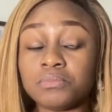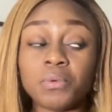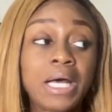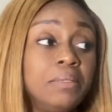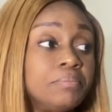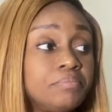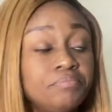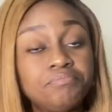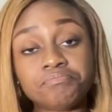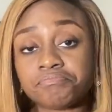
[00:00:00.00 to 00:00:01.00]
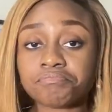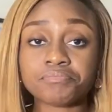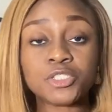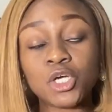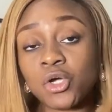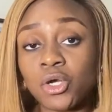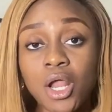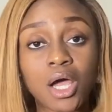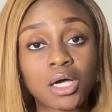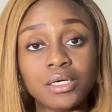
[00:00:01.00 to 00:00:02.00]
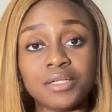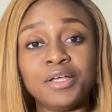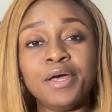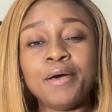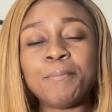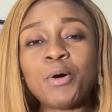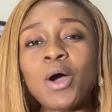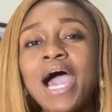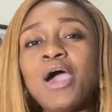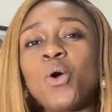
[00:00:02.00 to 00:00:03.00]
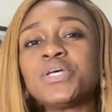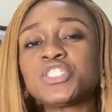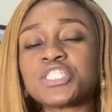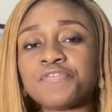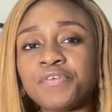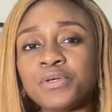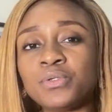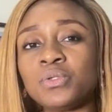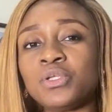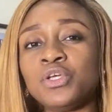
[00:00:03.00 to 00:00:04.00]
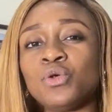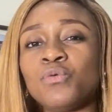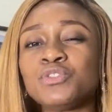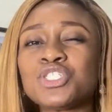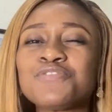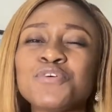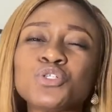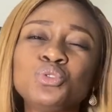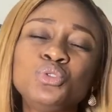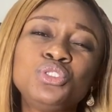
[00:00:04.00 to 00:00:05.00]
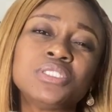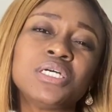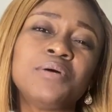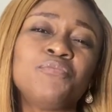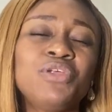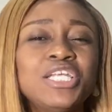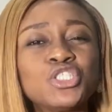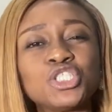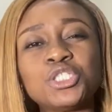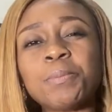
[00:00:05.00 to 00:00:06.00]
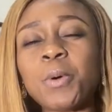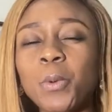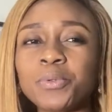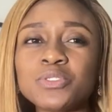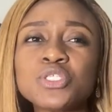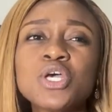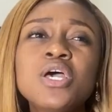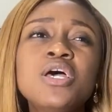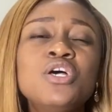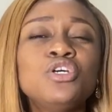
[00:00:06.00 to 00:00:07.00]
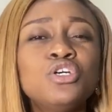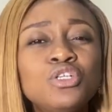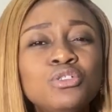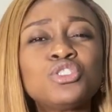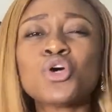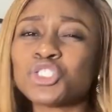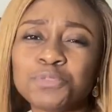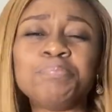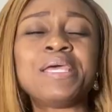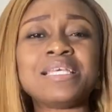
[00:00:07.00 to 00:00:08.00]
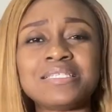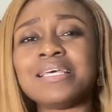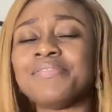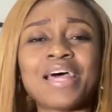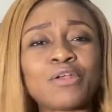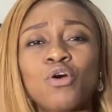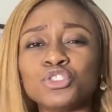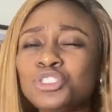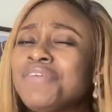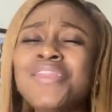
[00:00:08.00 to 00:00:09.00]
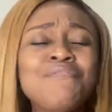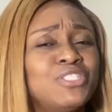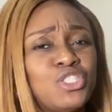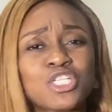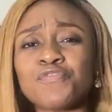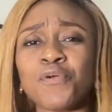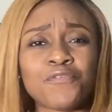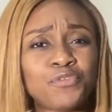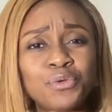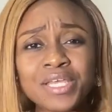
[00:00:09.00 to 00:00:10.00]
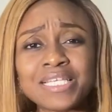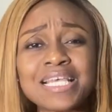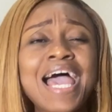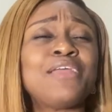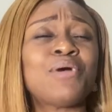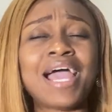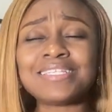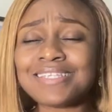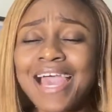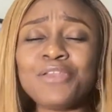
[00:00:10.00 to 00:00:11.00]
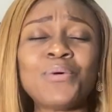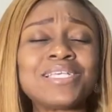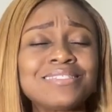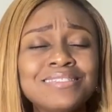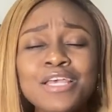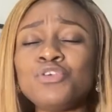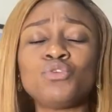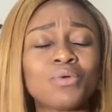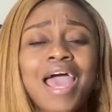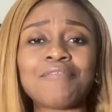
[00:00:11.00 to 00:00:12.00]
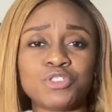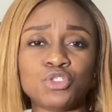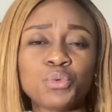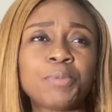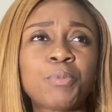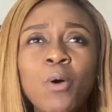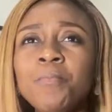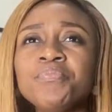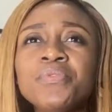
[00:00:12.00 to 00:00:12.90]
Well, good luck. But I always just feel, you know, just for good um, relationship purpose, touch base in that country, even if it's just for a few days. I know I say I know I say you don't have to do it, but